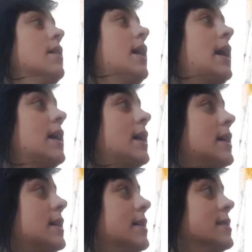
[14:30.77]

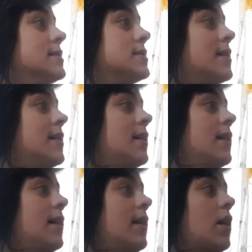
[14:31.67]
has
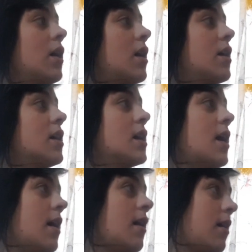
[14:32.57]

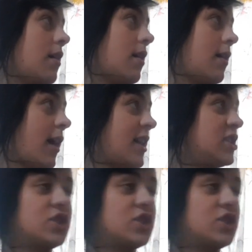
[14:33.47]
3